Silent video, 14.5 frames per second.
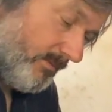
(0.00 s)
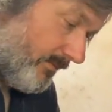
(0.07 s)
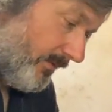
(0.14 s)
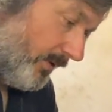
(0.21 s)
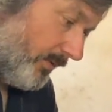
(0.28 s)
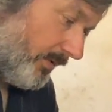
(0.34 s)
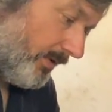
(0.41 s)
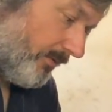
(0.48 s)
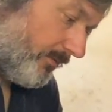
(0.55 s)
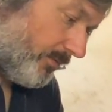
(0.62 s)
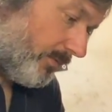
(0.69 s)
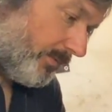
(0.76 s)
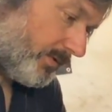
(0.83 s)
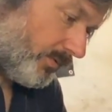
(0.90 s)
following on
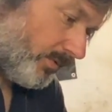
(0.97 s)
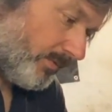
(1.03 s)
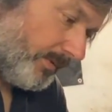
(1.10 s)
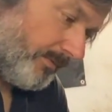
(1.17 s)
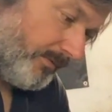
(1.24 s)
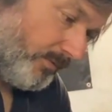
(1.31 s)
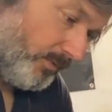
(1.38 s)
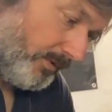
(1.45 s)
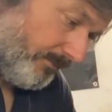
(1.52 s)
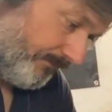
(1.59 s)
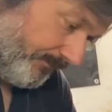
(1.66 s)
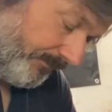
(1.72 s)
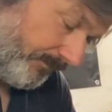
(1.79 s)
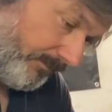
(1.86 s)
from what we talked about before,
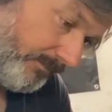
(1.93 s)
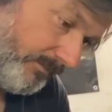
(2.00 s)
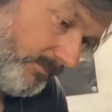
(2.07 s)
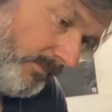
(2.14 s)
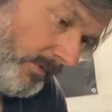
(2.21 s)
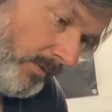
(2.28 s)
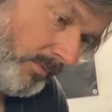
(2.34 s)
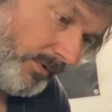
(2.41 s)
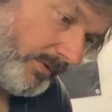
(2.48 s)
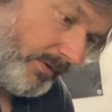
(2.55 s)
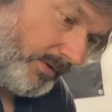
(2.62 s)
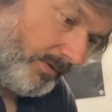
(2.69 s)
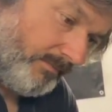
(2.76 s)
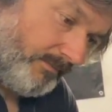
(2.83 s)
with
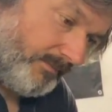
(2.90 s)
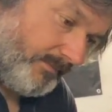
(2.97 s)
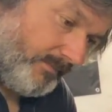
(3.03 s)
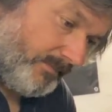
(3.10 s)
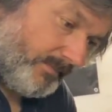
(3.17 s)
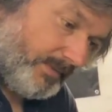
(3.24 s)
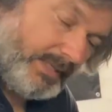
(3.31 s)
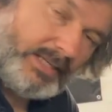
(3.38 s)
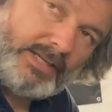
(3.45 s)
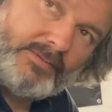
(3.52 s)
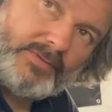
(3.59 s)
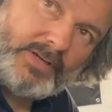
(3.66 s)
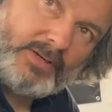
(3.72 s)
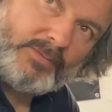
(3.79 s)
the
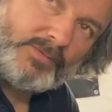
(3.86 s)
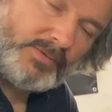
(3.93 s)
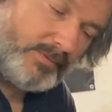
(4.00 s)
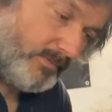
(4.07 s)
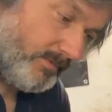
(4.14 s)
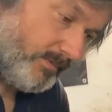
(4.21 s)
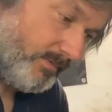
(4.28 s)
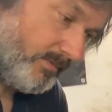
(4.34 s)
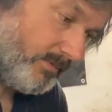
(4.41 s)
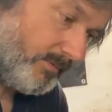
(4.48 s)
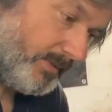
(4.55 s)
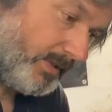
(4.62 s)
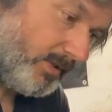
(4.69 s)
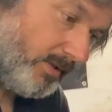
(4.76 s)
inlet valves,
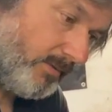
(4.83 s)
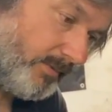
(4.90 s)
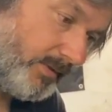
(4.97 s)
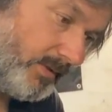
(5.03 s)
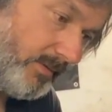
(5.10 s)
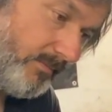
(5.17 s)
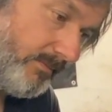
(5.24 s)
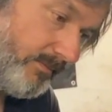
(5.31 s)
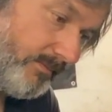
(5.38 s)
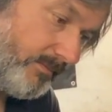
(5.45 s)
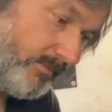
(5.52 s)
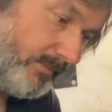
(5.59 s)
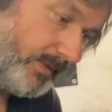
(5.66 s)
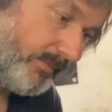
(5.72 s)
they're a bit carbon dot.
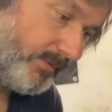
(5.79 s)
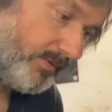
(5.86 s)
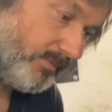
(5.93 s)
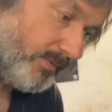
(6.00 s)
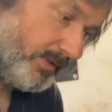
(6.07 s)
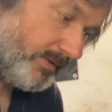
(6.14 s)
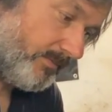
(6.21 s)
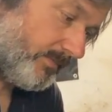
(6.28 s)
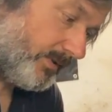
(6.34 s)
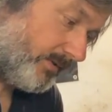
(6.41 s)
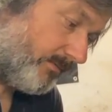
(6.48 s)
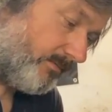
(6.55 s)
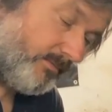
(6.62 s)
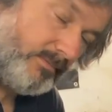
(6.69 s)
That was the reason,
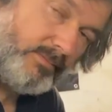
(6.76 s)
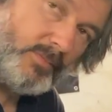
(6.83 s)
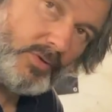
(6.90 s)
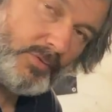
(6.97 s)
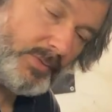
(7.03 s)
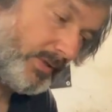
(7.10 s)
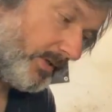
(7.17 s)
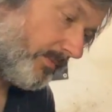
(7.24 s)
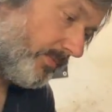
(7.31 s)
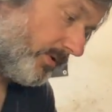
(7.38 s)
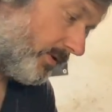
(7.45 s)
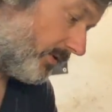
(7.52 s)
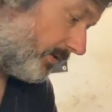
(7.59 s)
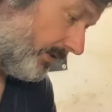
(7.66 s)
but whilst we got it
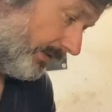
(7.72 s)
apart,